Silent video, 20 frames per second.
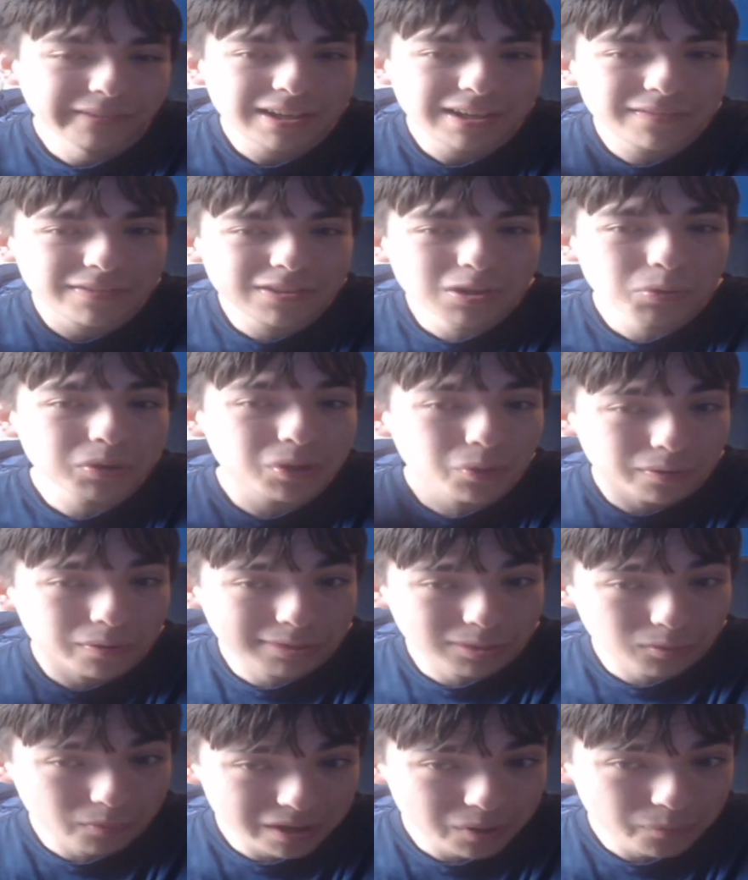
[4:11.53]
And even though there were
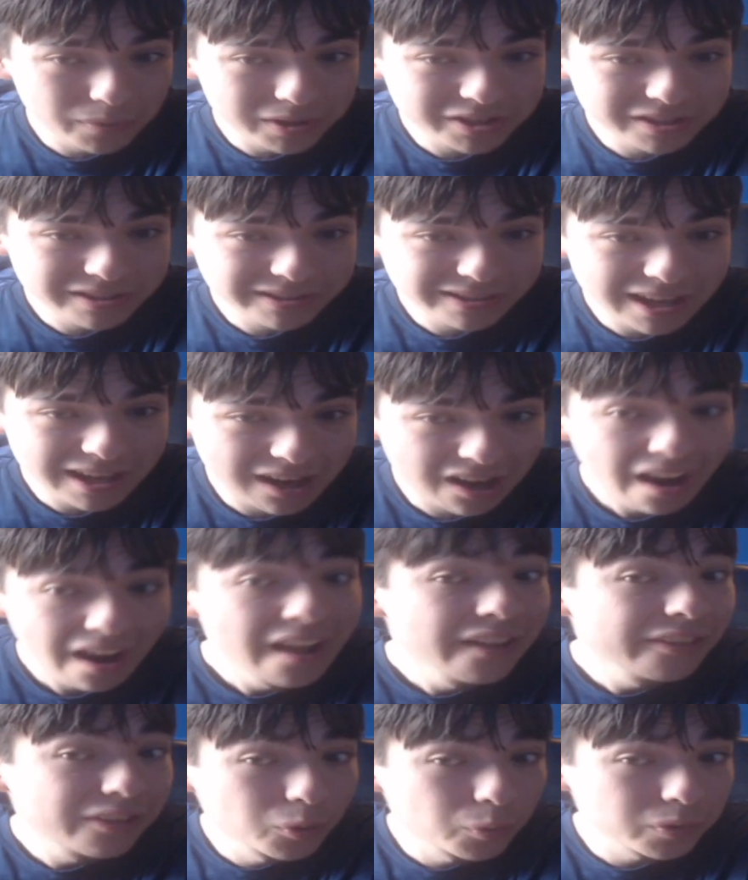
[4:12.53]
3 wishes there
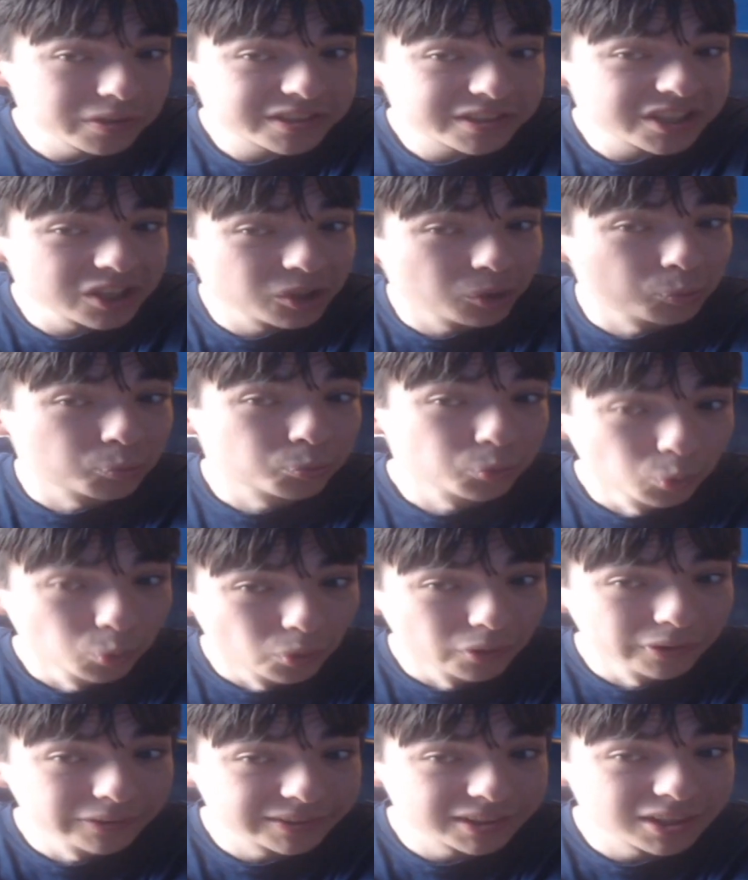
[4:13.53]
were still
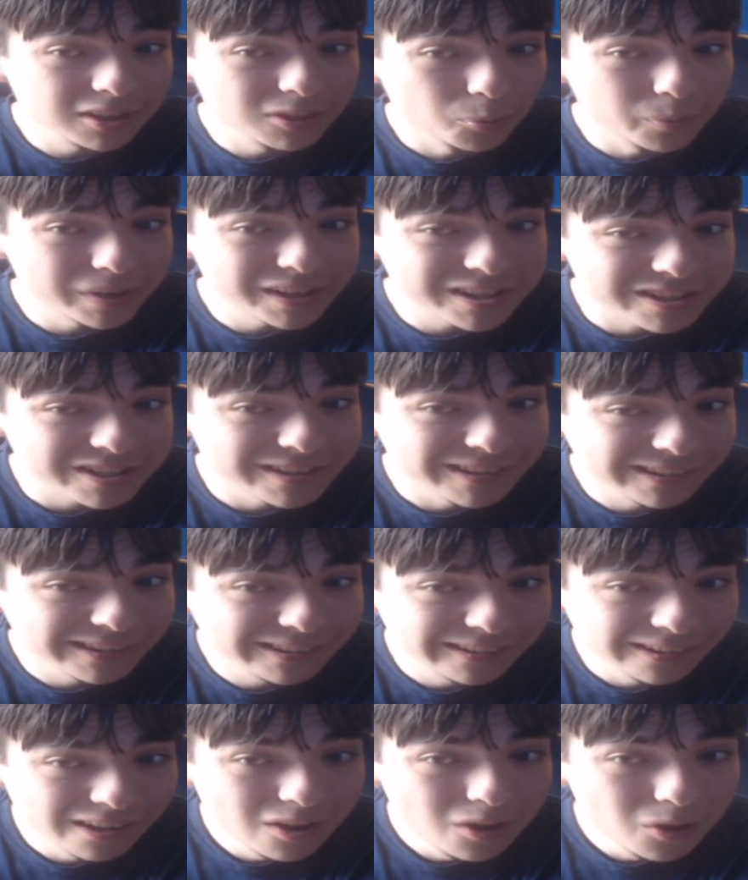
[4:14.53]
rules to the
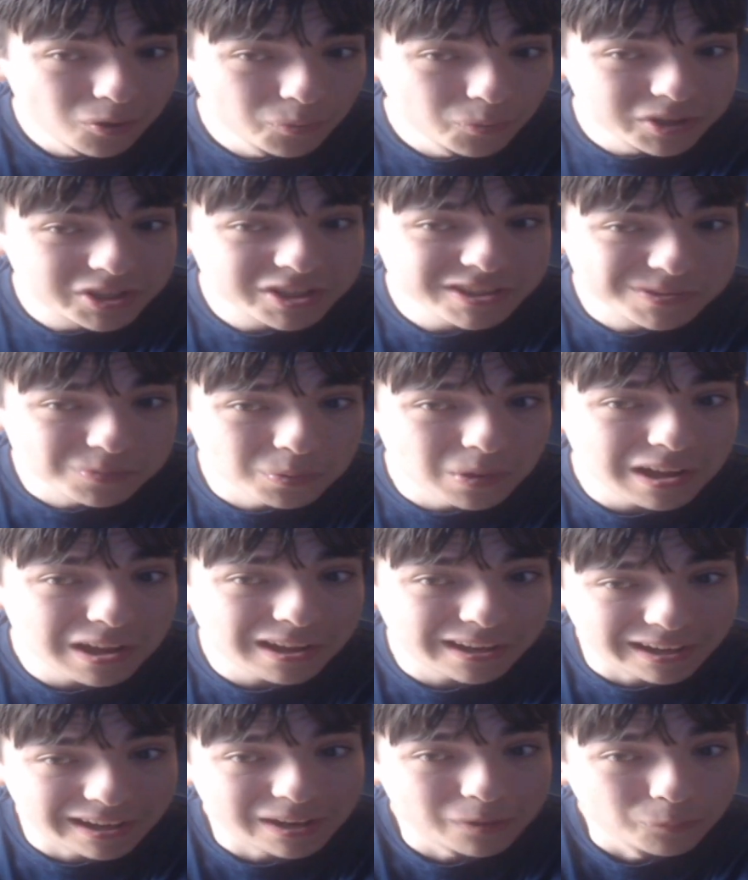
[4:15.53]
wishes. Which is
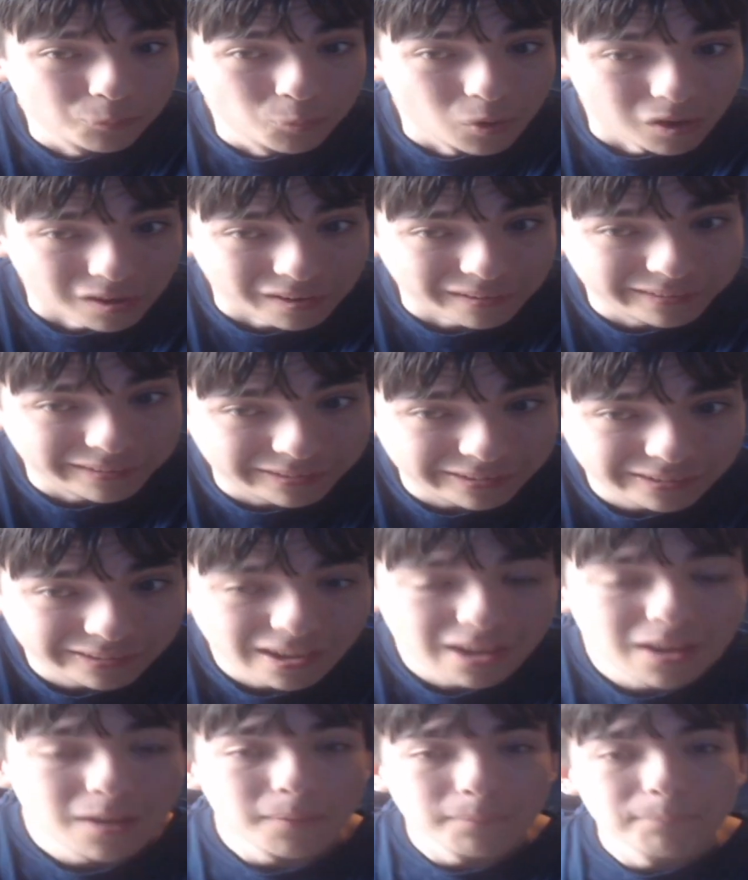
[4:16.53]
why it works.
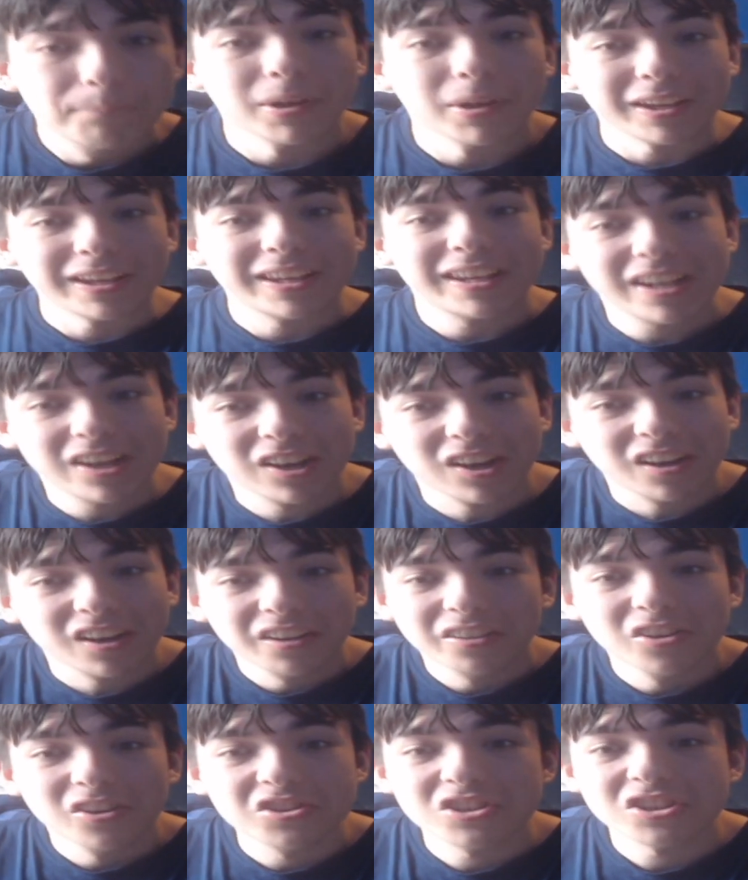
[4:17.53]
But
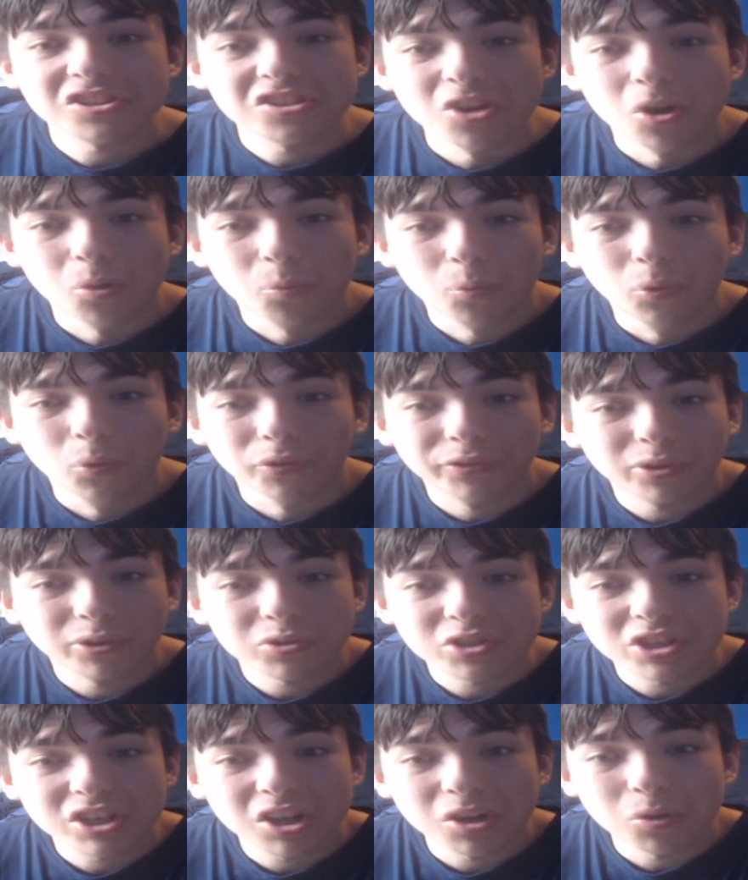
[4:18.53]
here, there's just no rules, so
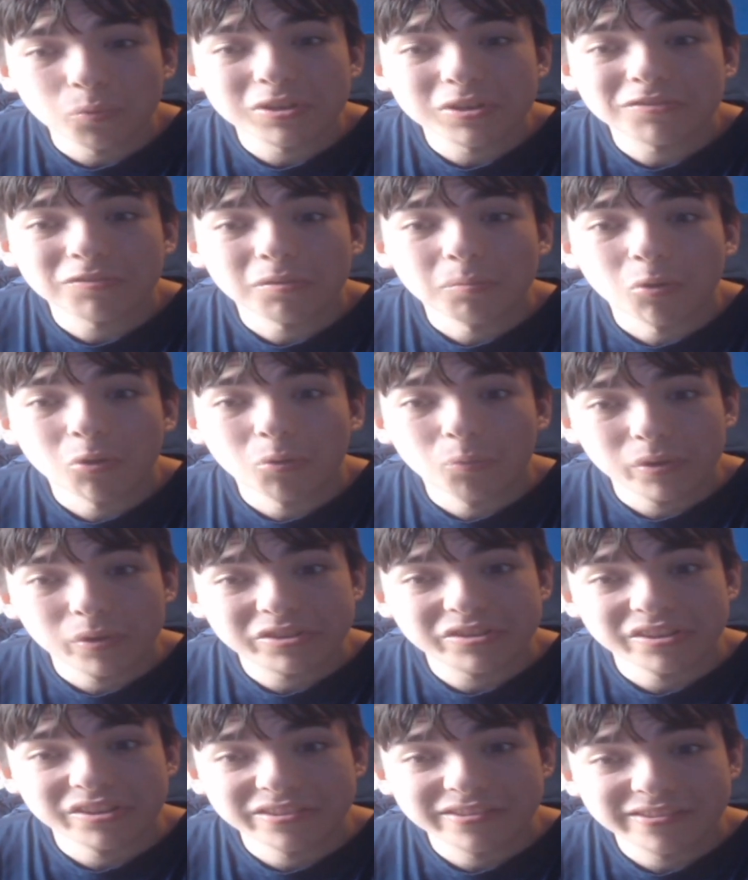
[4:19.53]
she could have wished for more
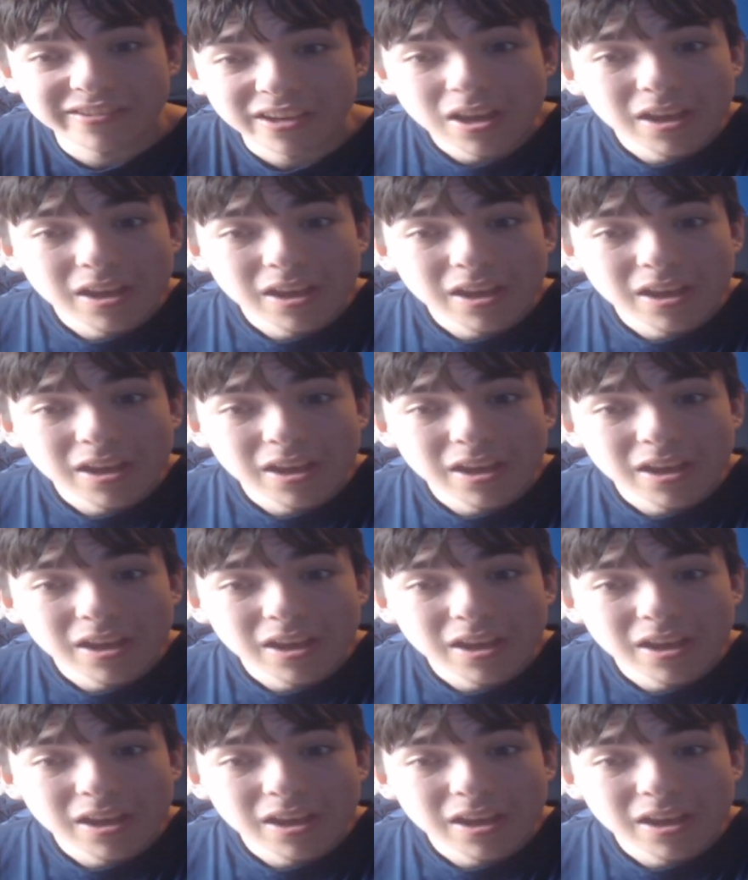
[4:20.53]
wishes.